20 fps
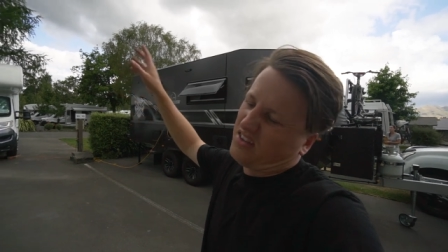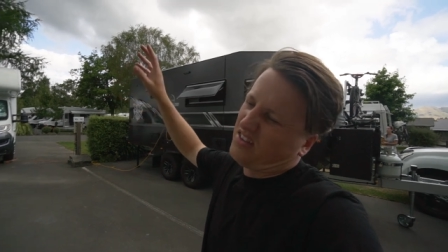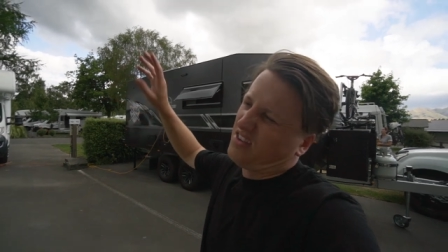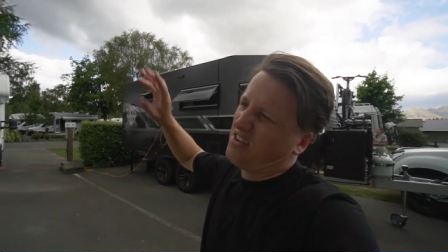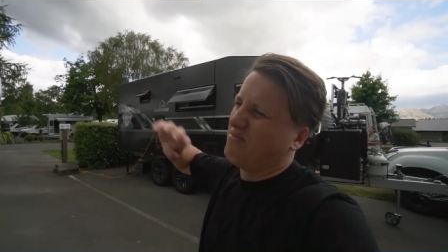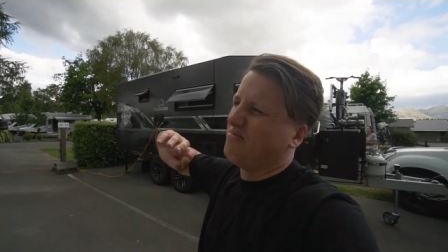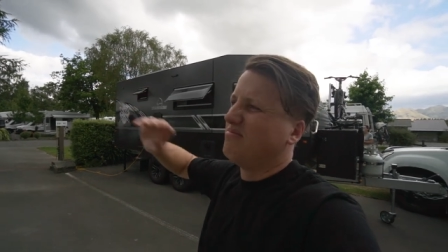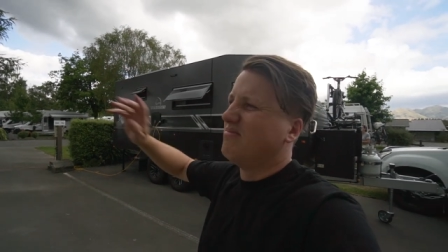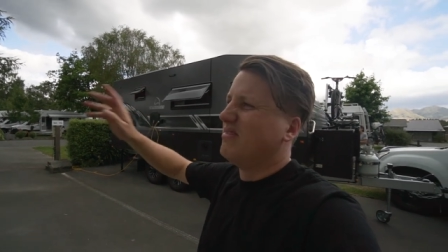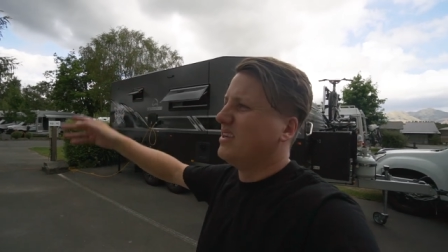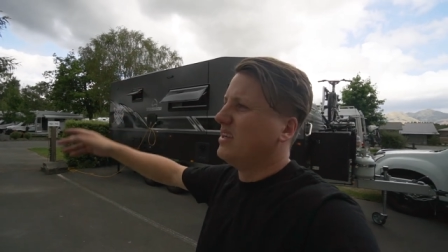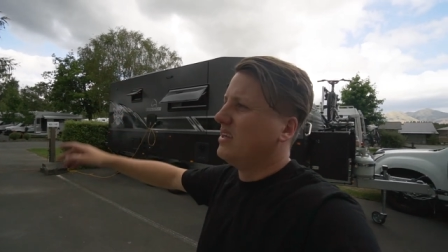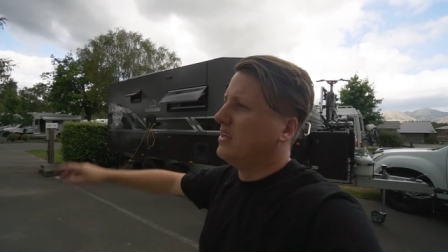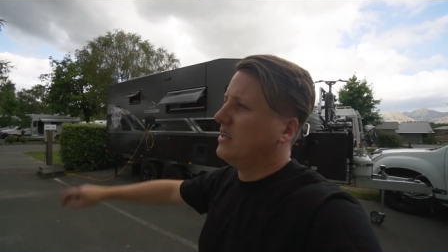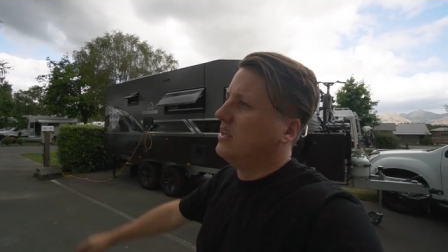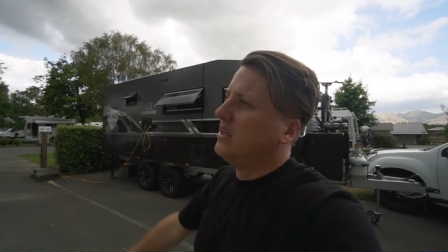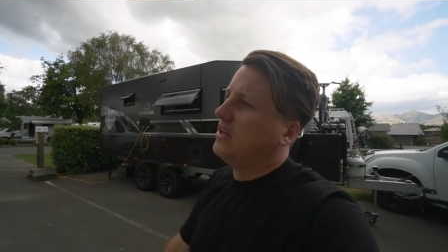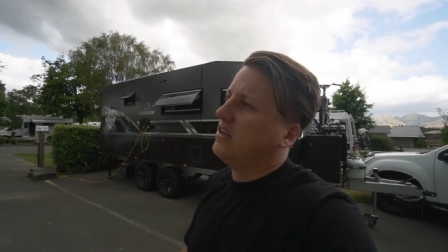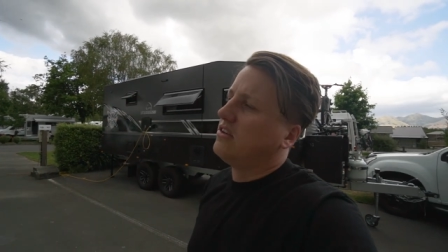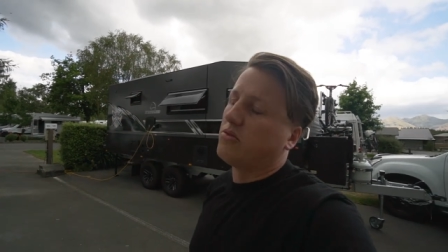So
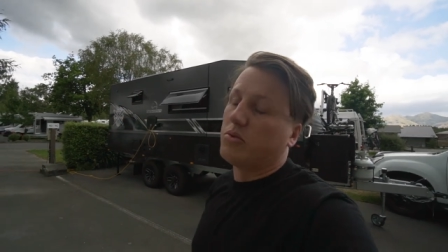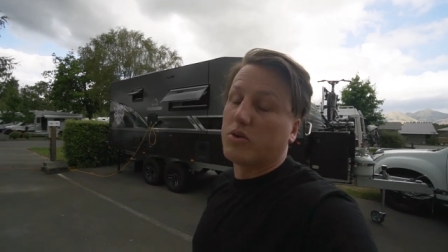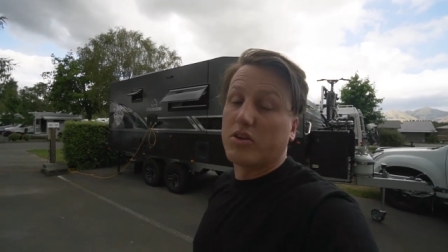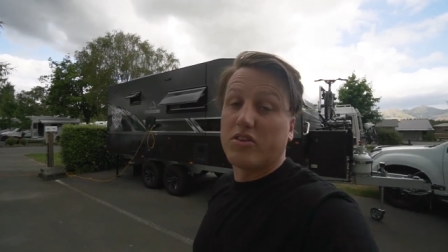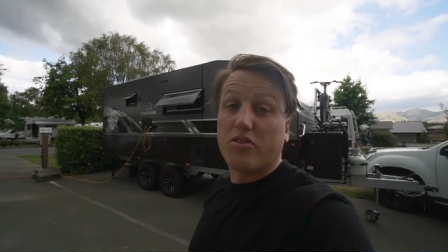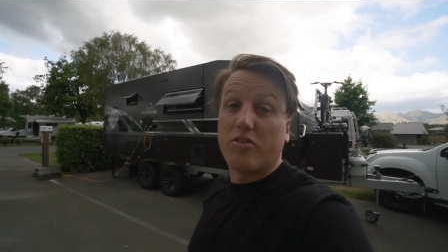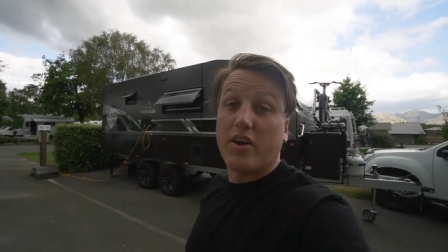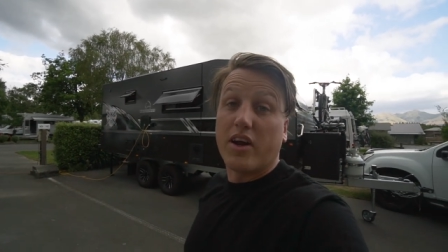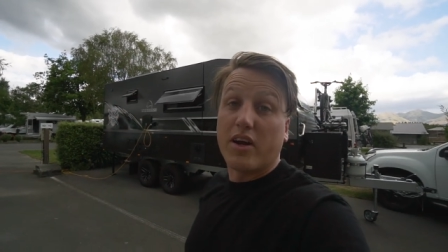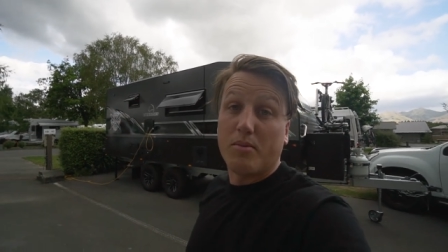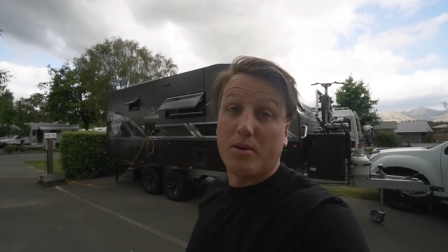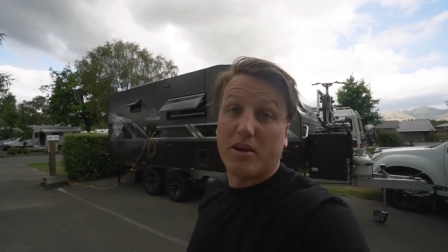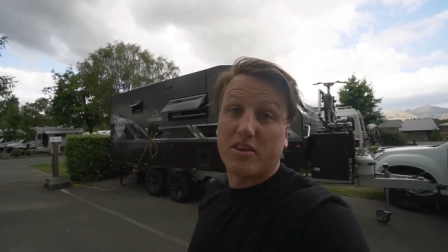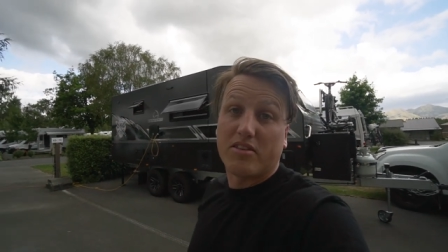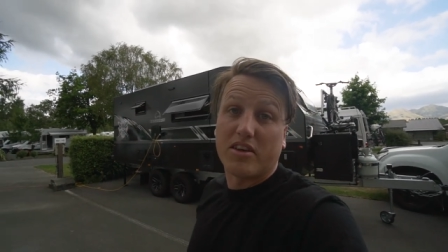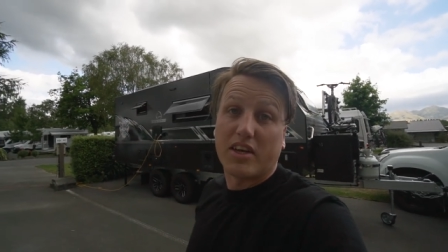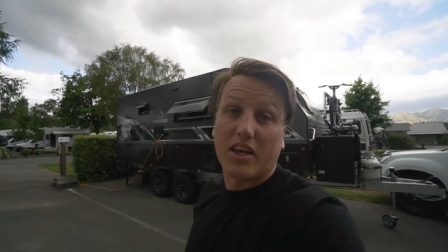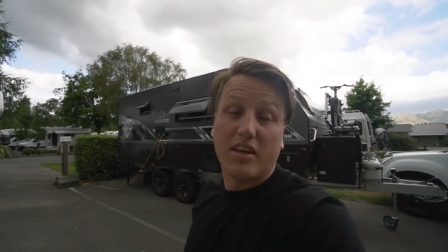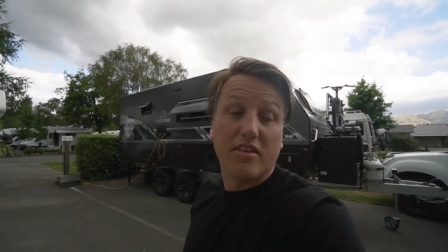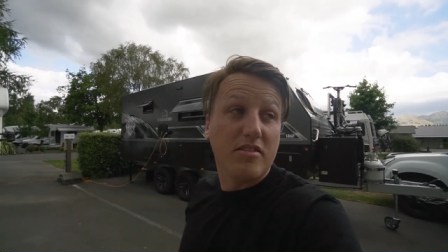swings and
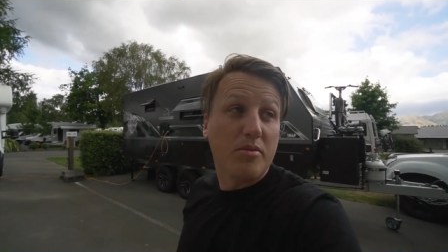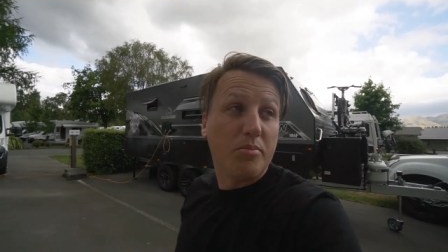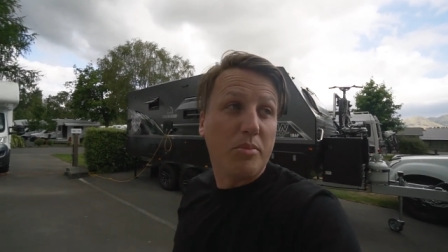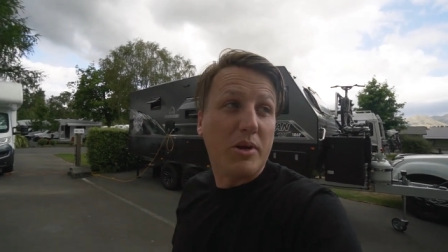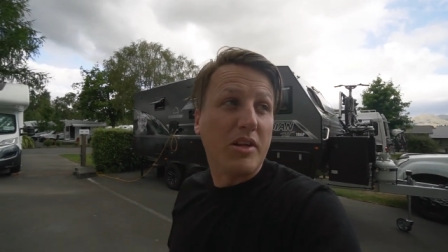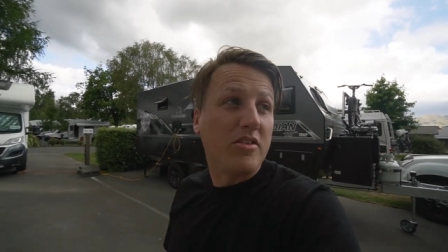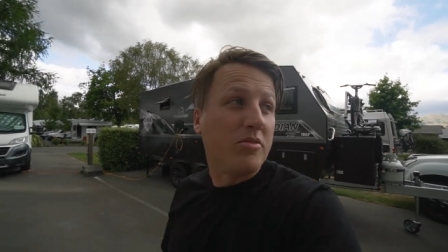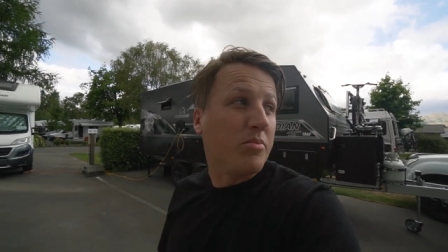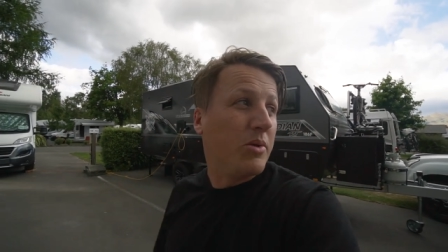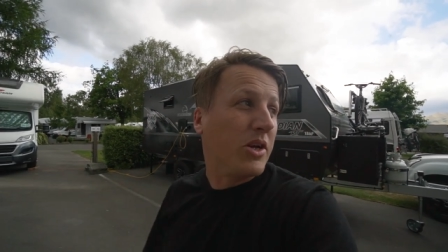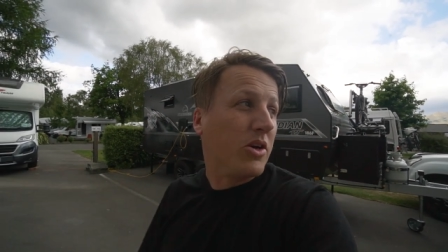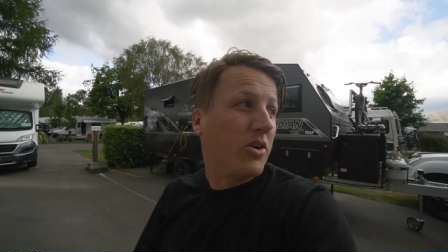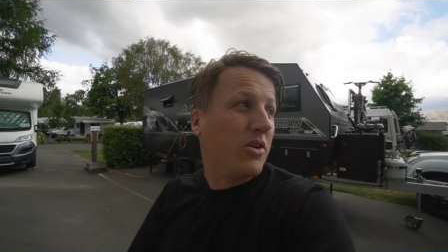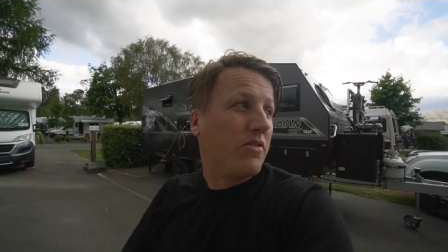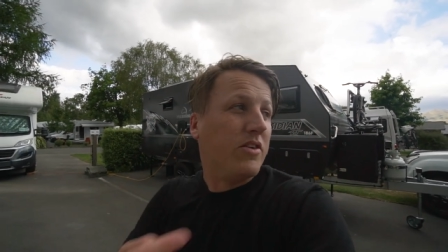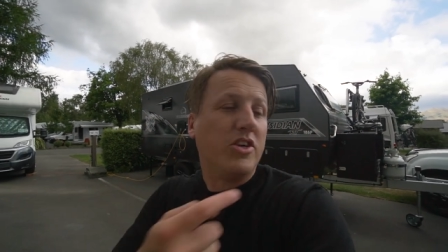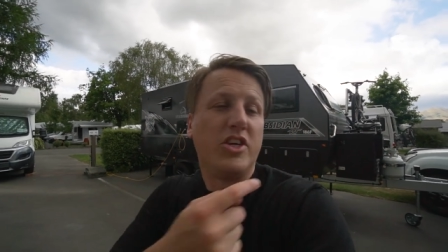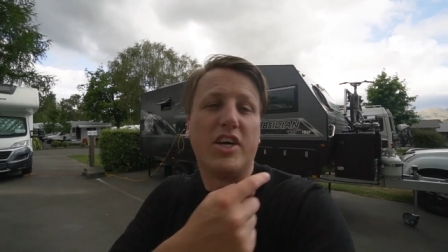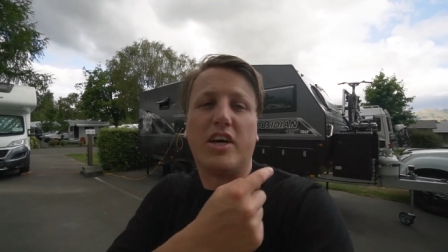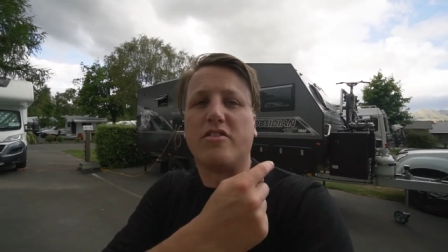roundabouts, I guess. But it's been good
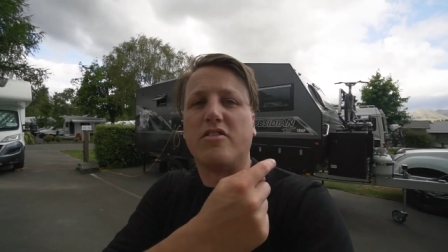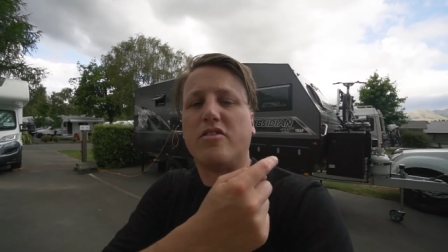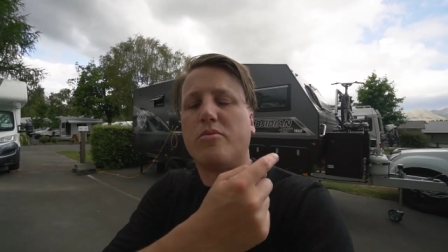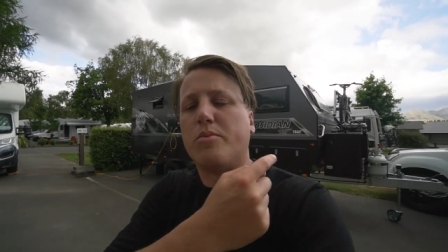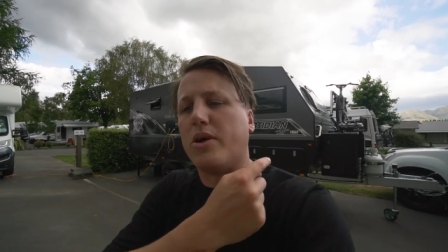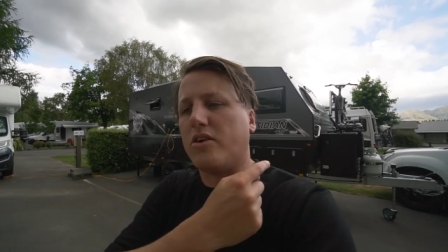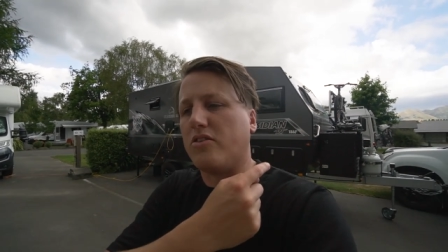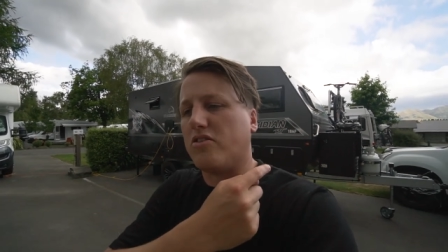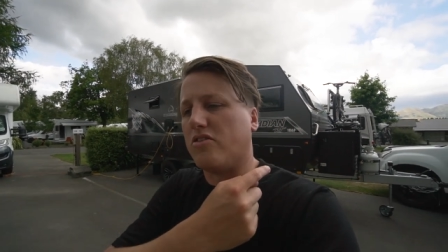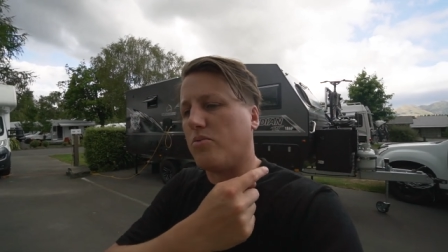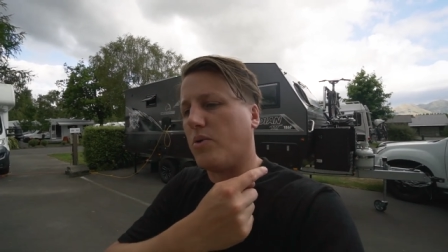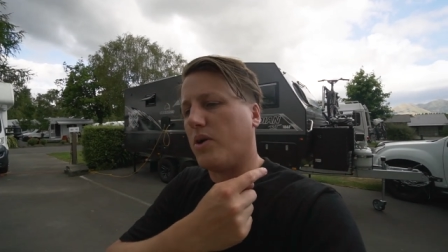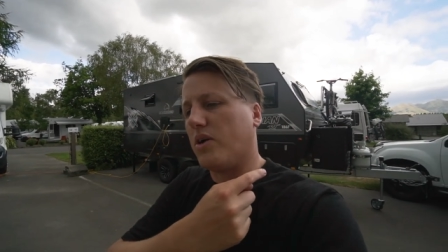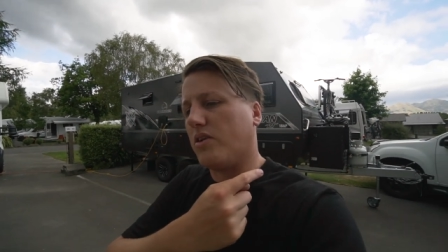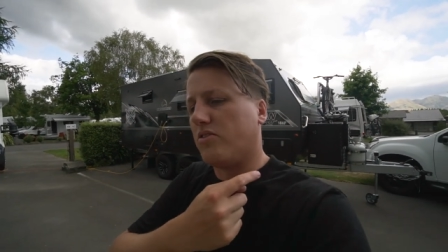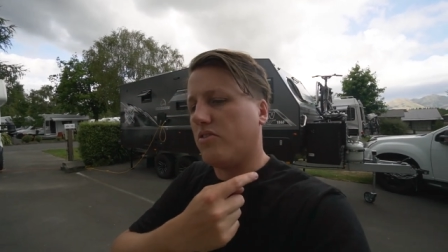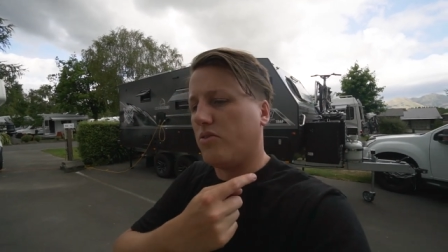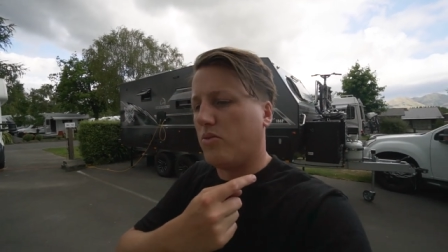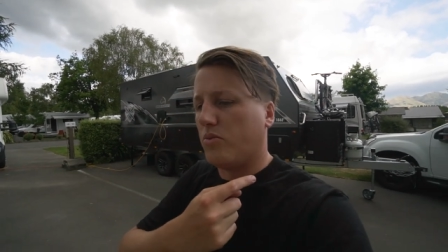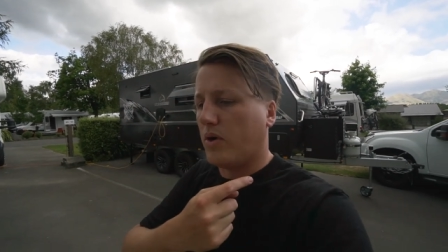for Chelsea's parents as
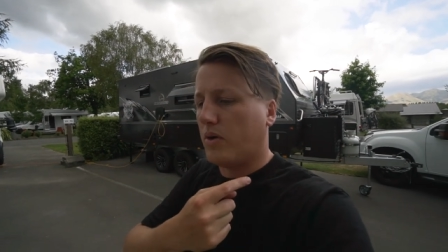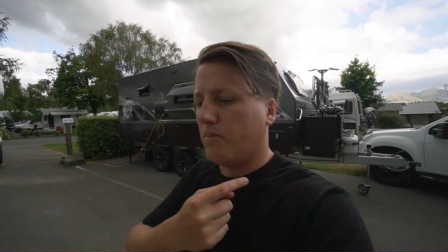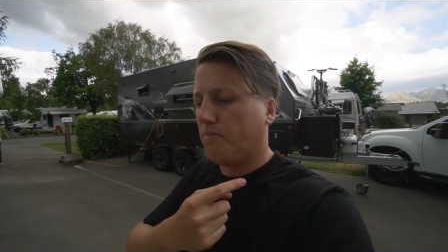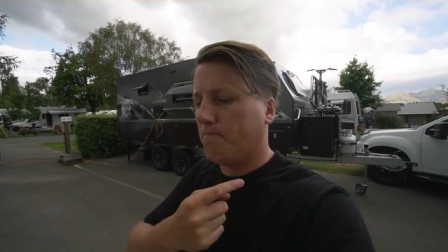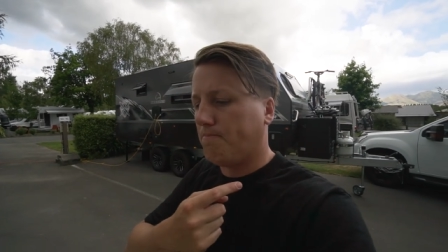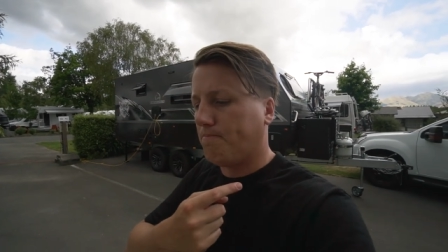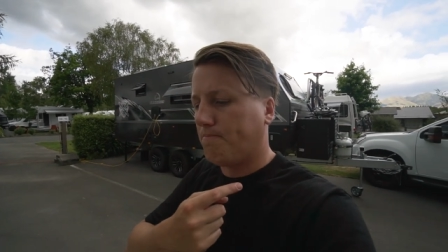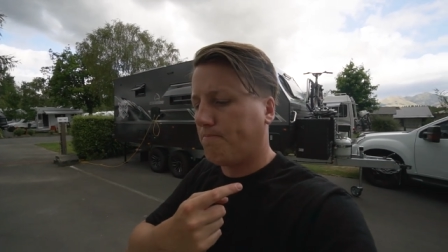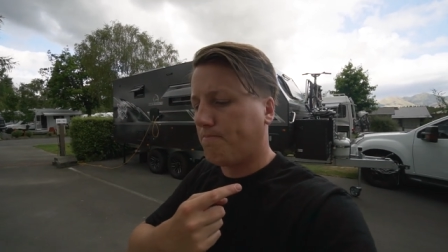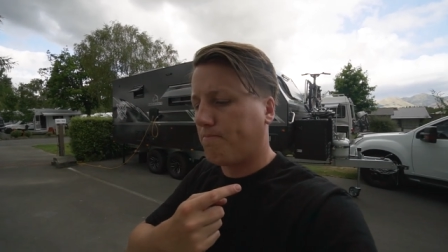well to um,